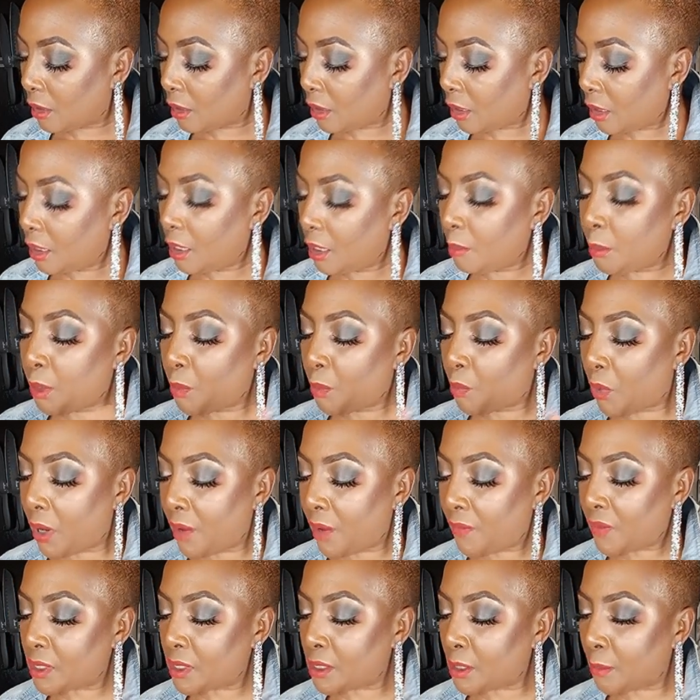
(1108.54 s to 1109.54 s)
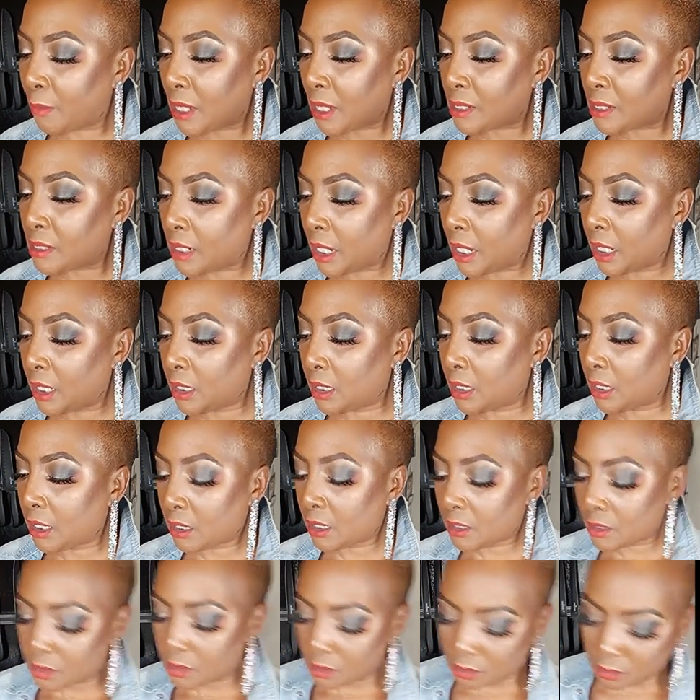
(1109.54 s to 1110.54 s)
let me preface it by saying
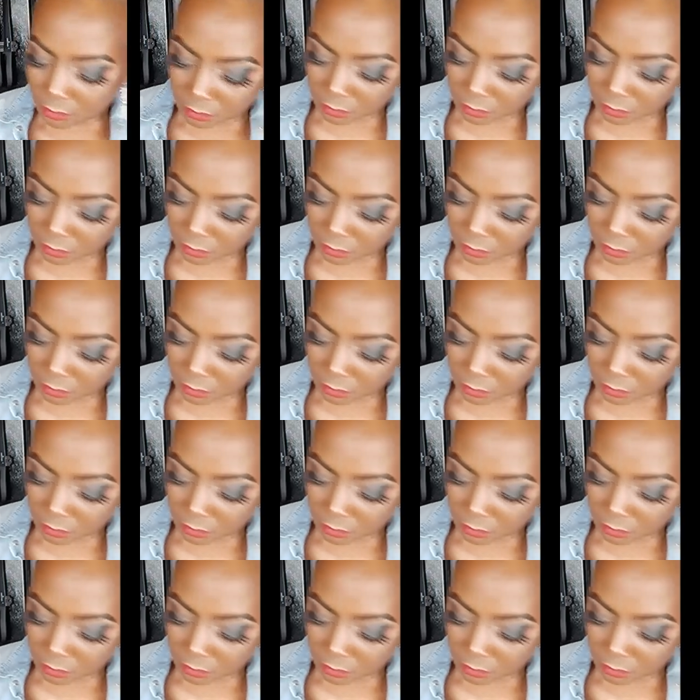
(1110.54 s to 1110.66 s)
this.